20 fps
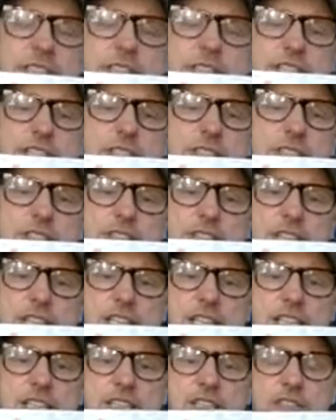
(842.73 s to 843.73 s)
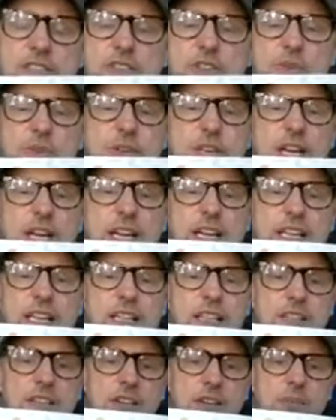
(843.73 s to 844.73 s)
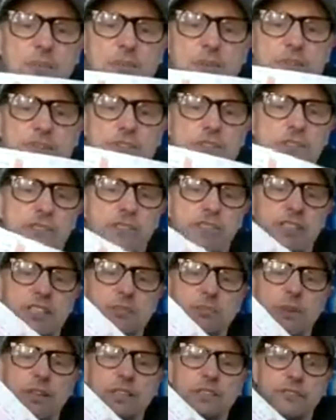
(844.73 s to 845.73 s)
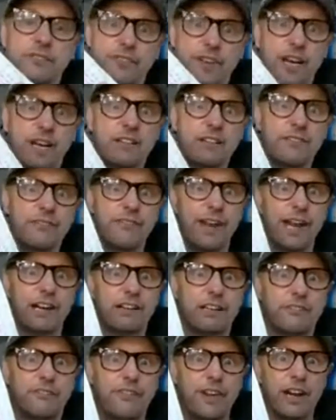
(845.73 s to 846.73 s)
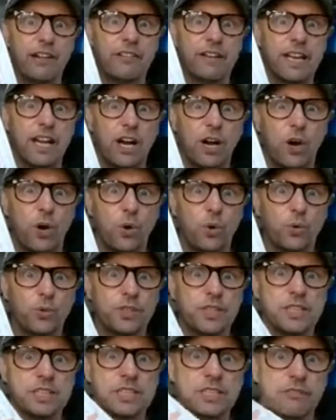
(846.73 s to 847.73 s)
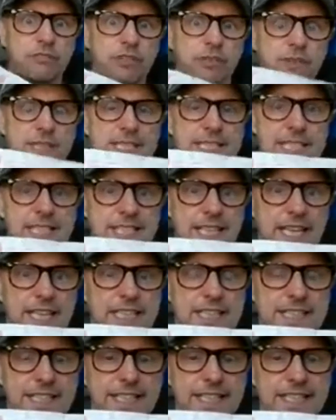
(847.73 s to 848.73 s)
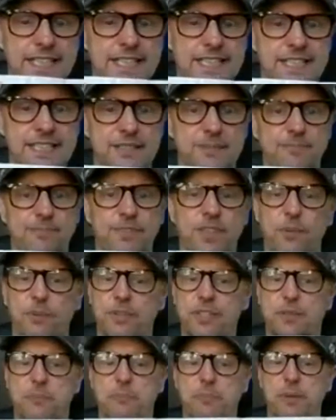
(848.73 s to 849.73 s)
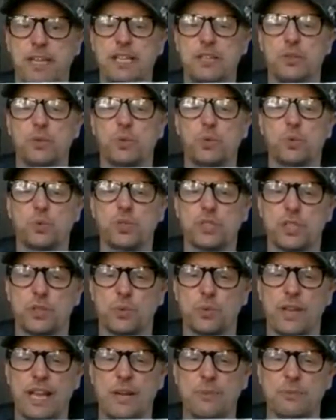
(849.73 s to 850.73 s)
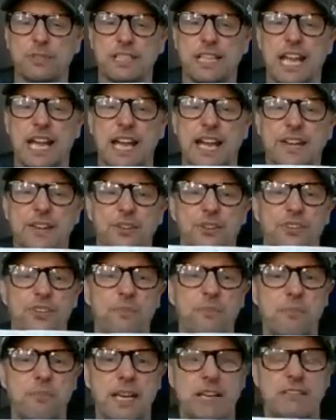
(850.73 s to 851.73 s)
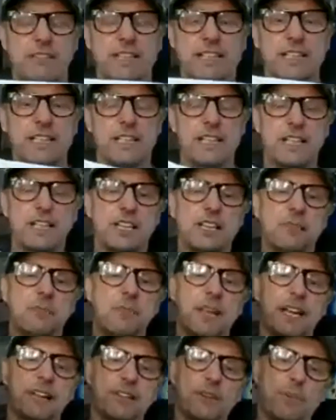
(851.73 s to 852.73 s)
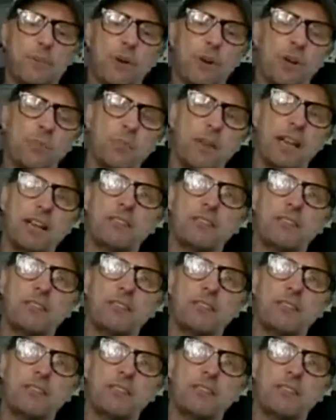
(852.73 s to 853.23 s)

is the UK birth certificate. This one's very, very, very old. This is from the 60s, when the Beatles and all that was going on, and Mary, what